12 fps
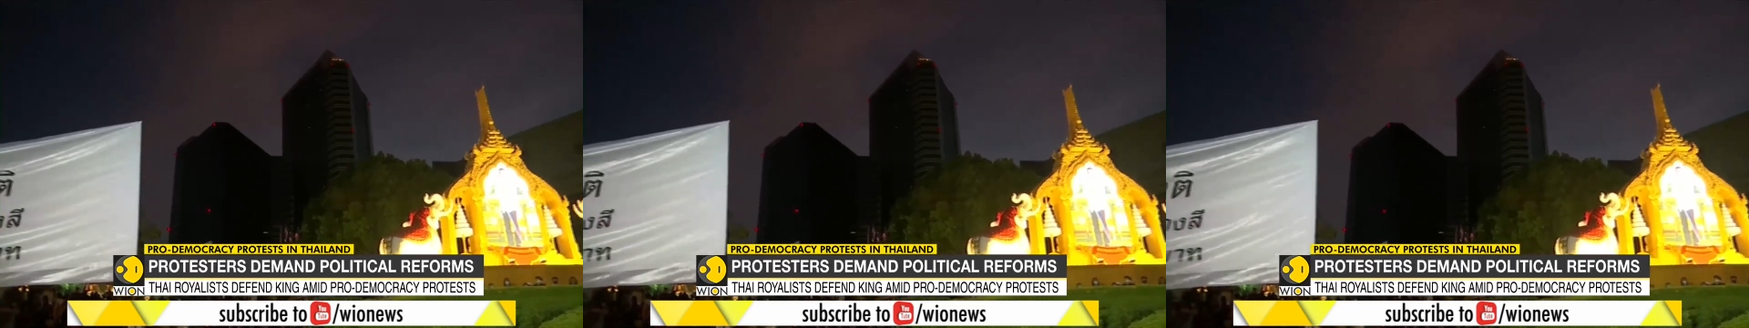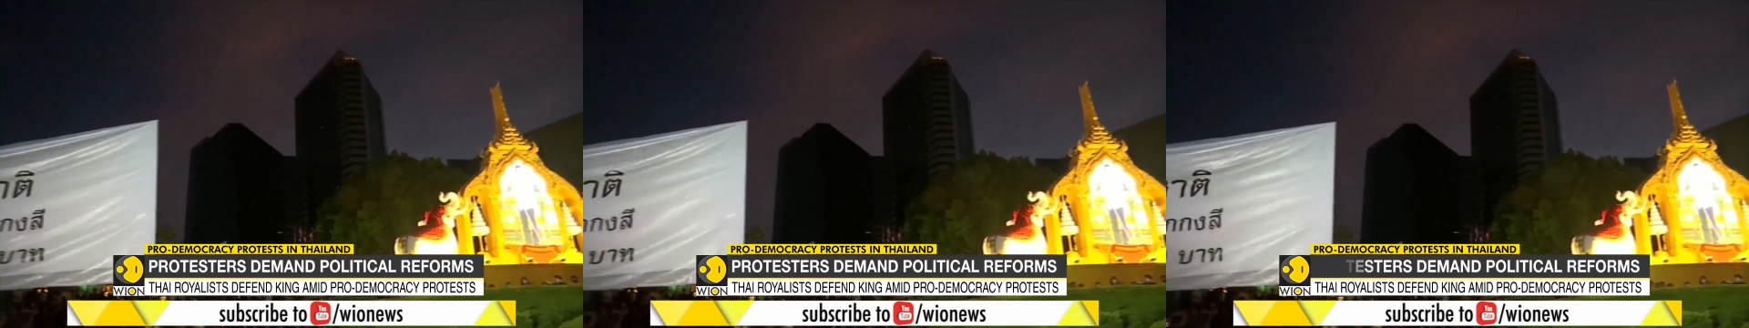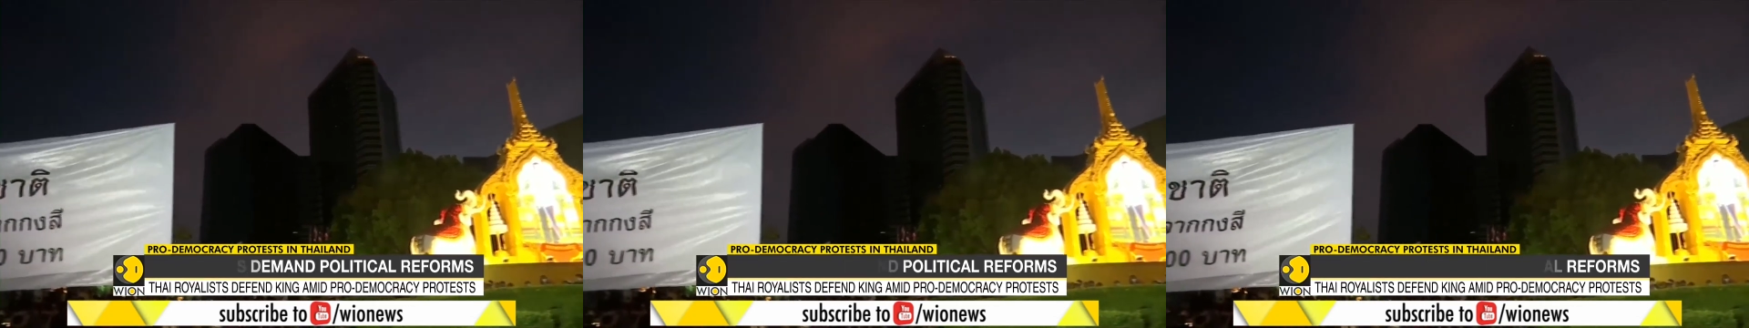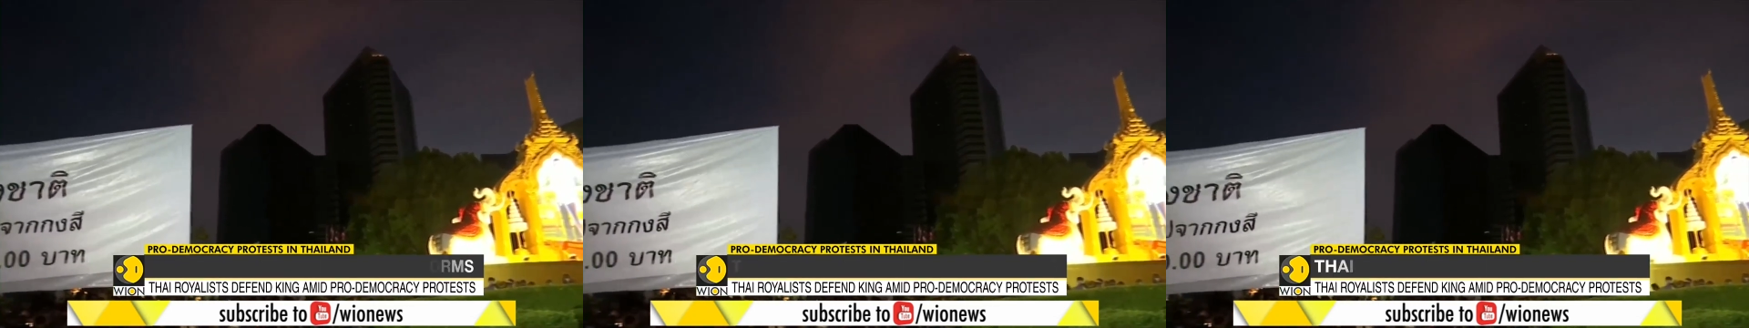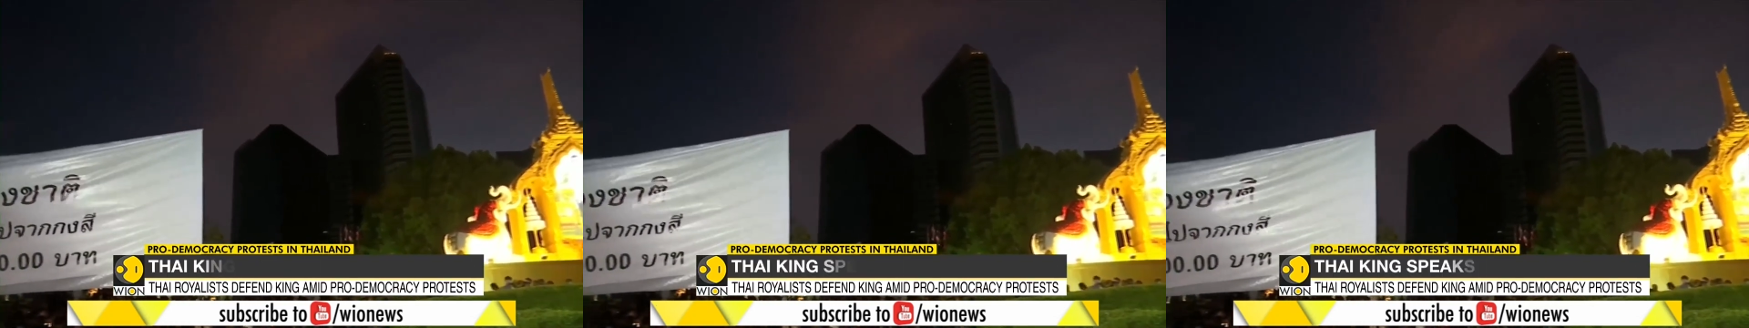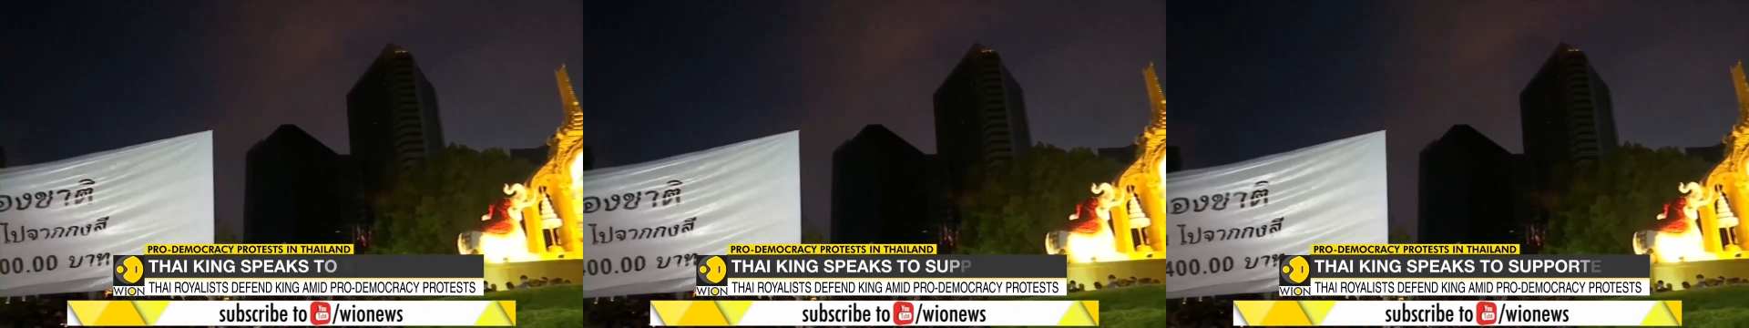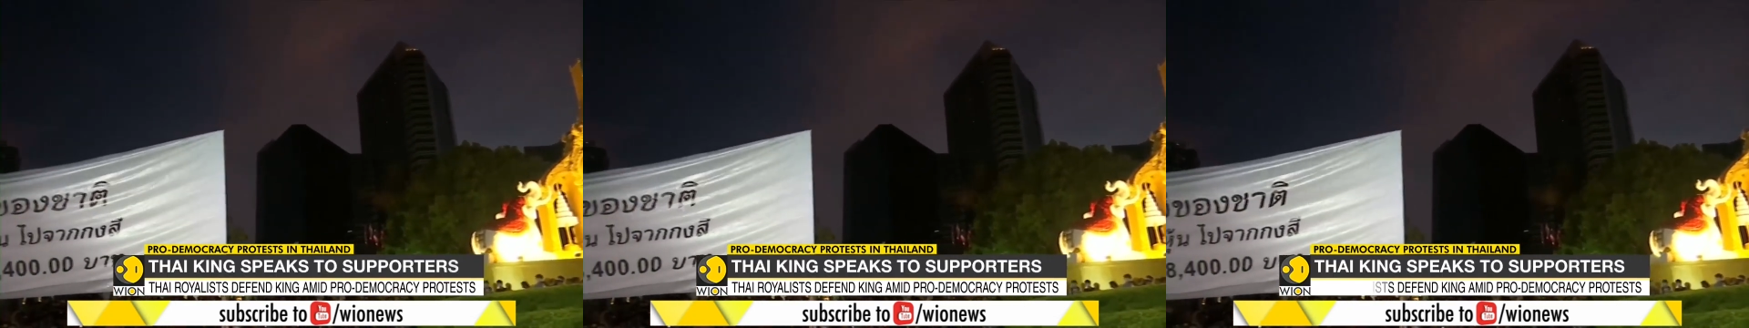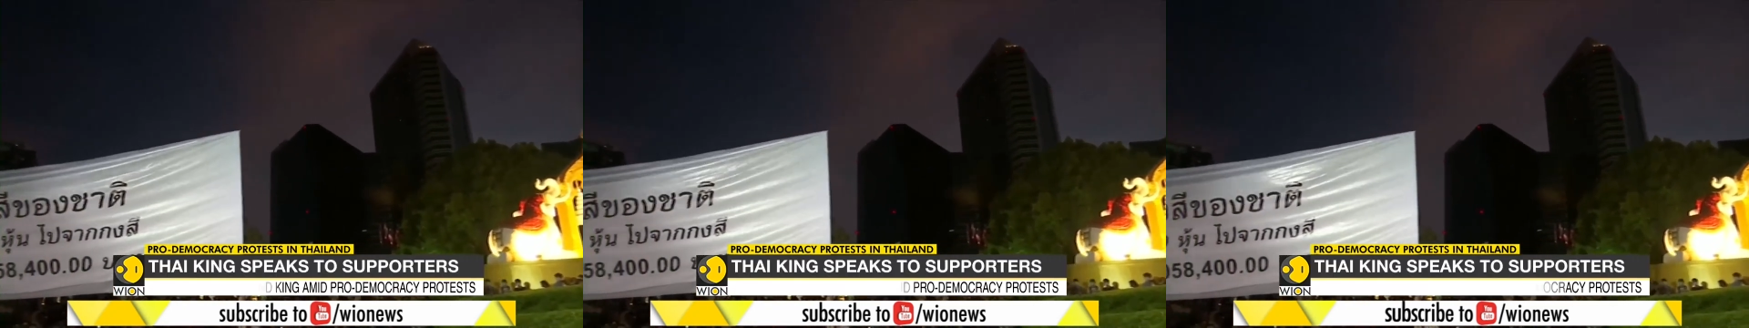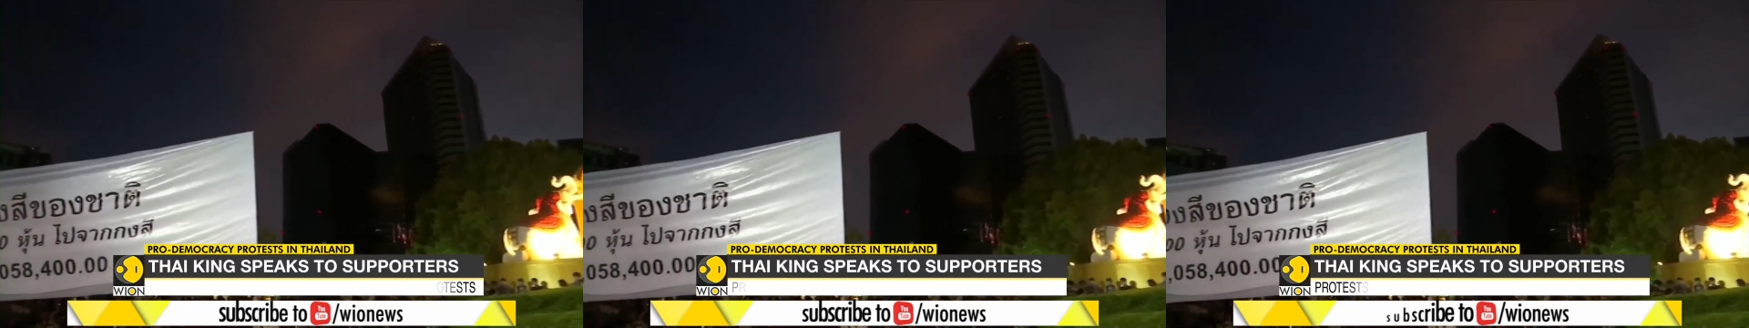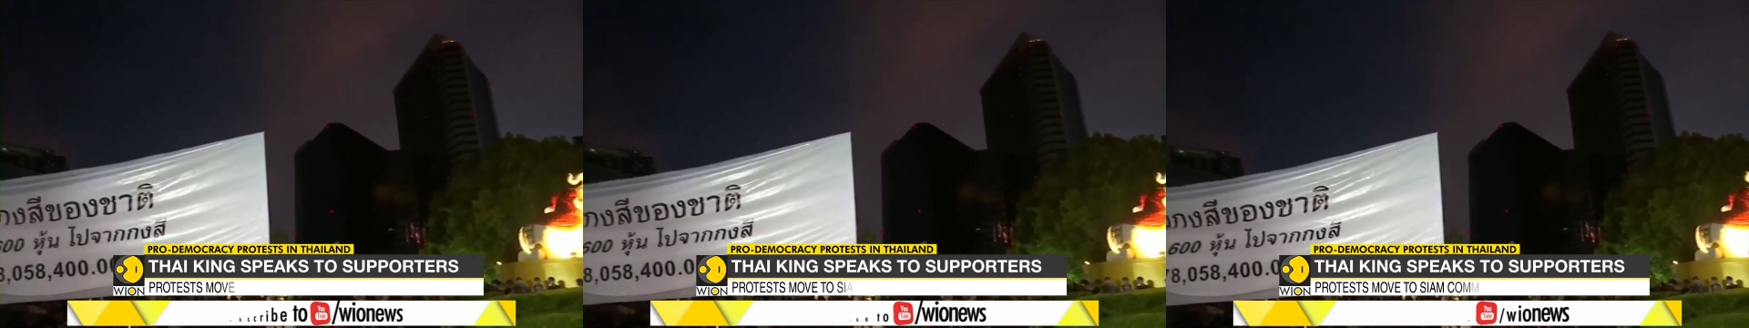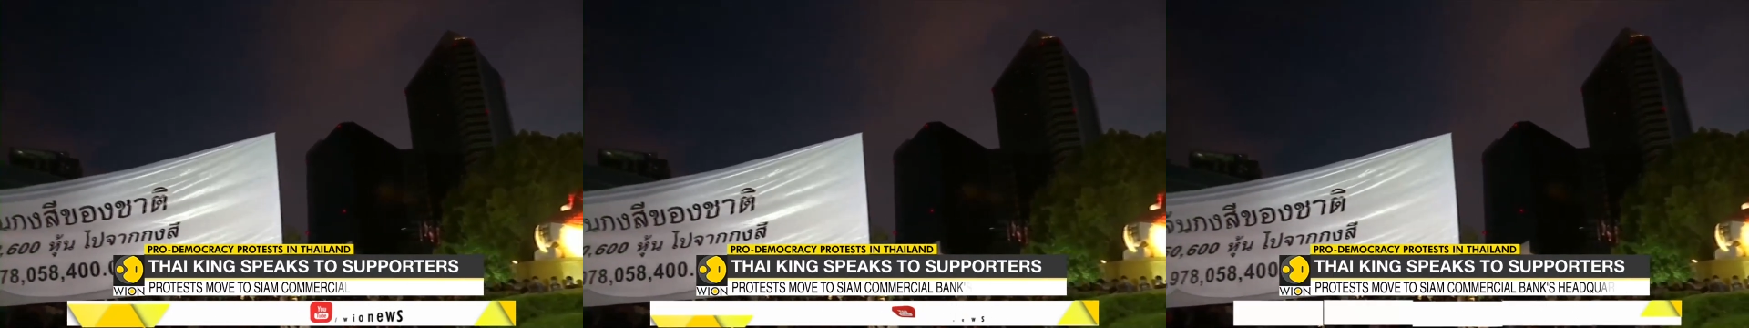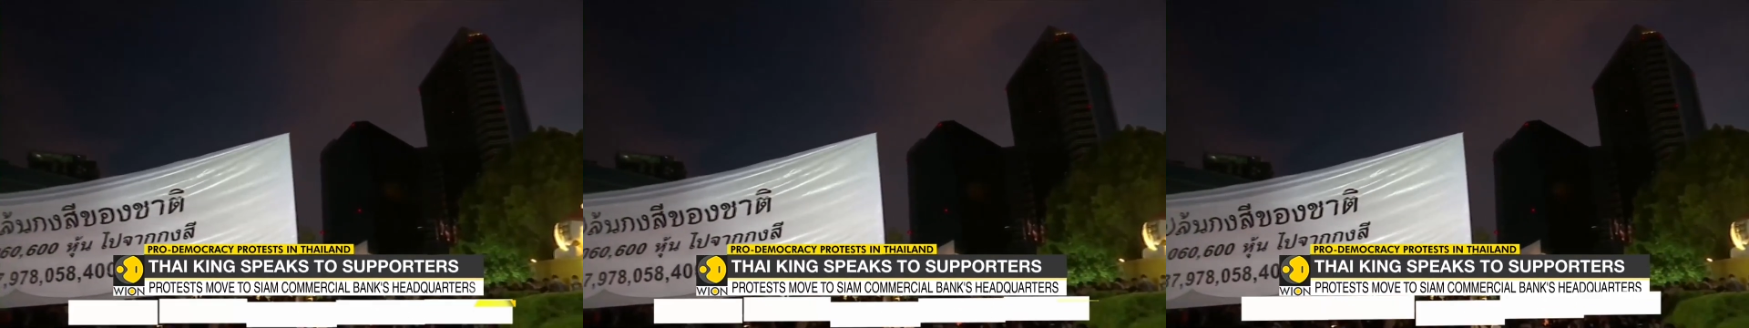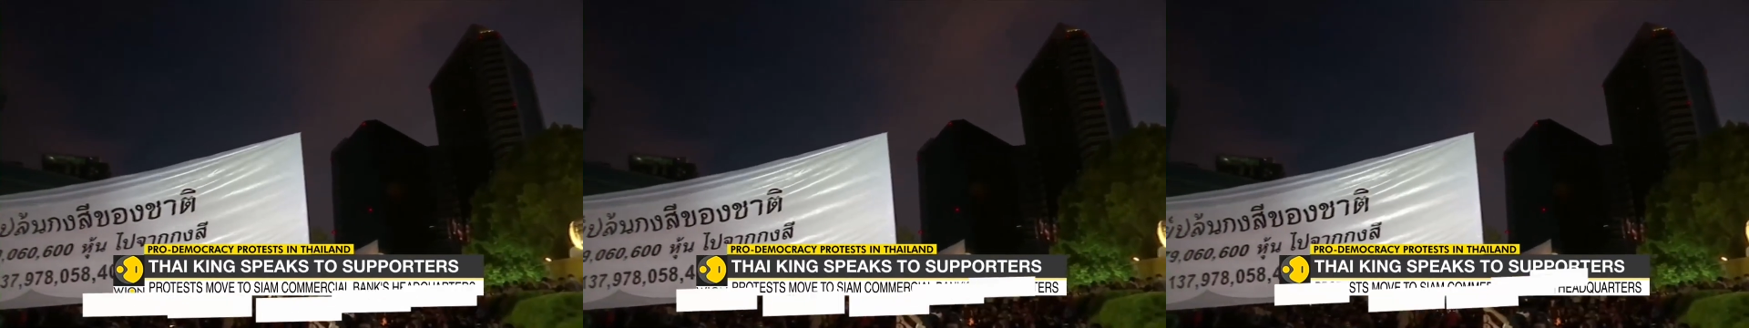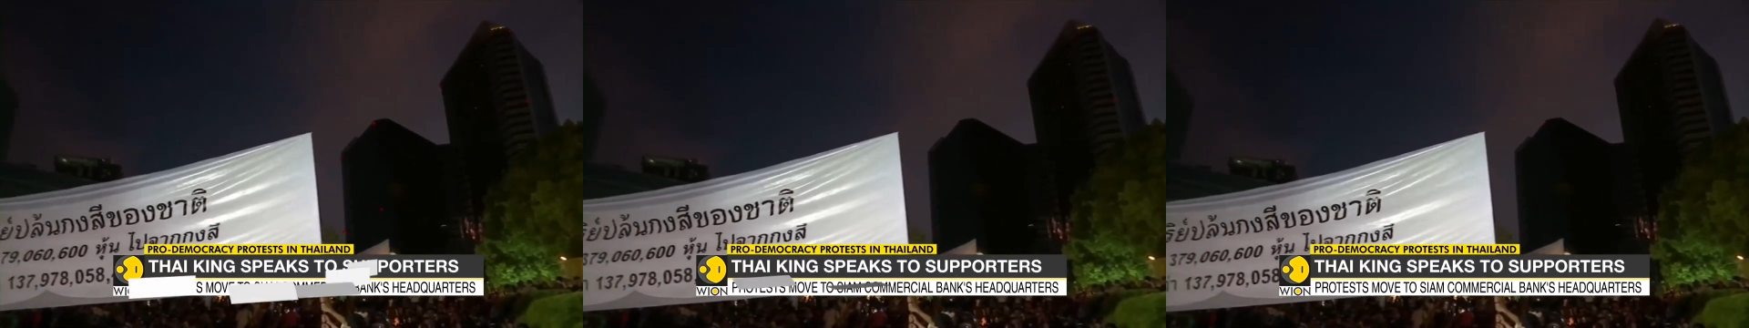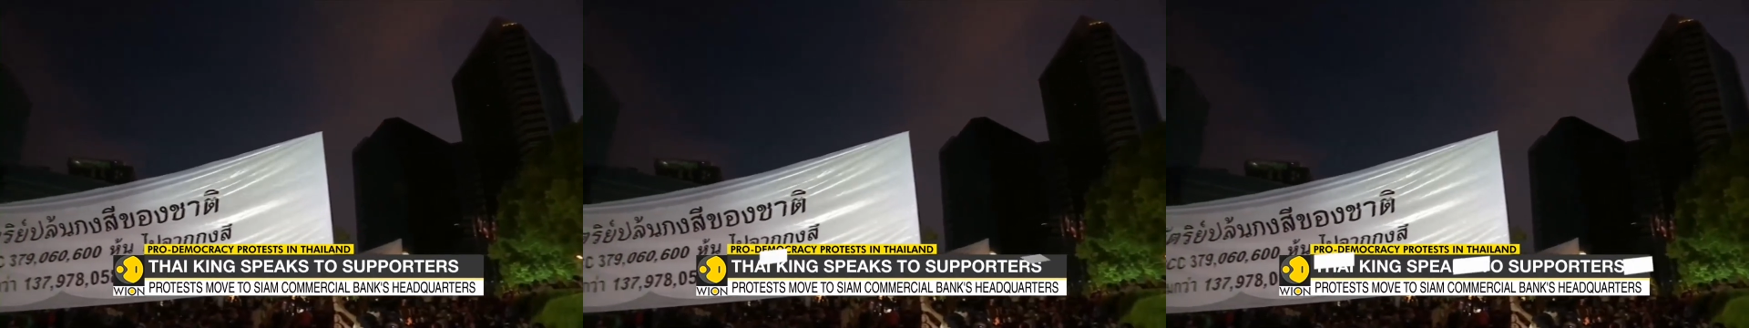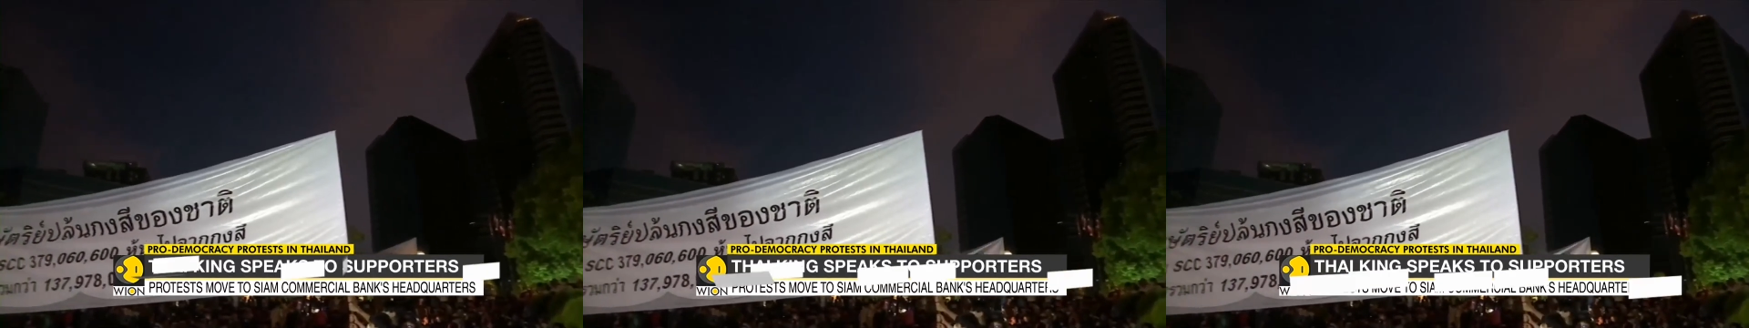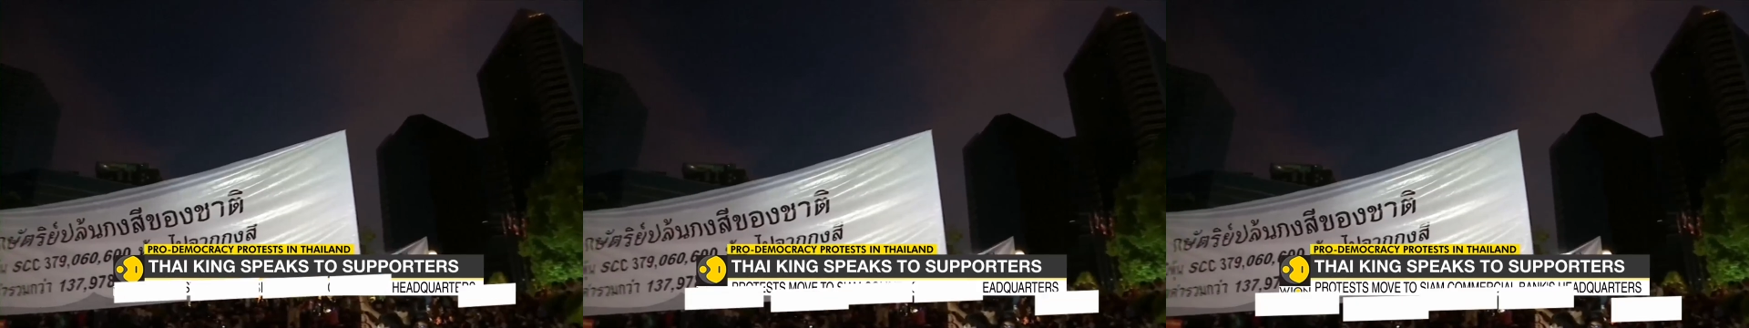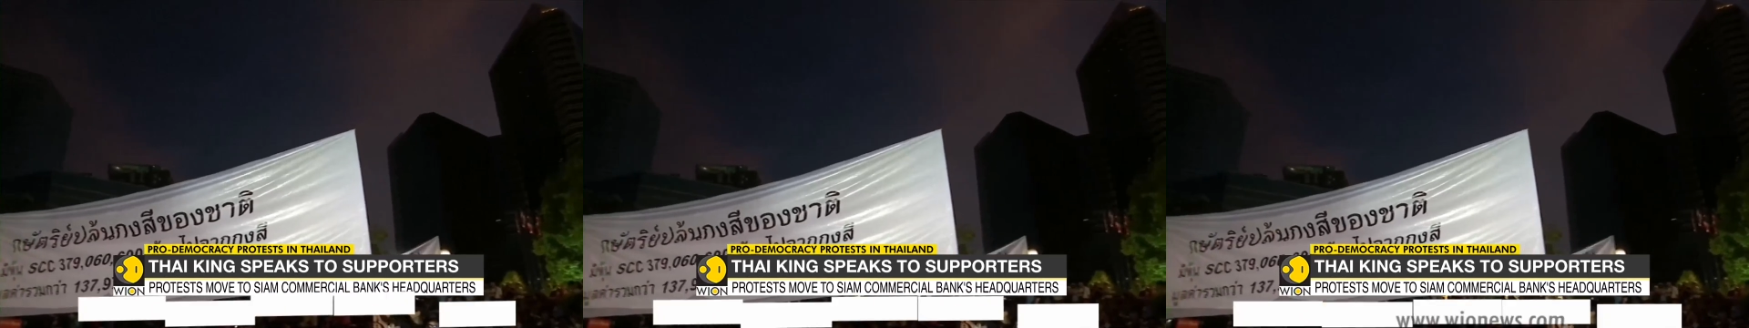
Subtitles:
No face is visible, so there are no lips to read.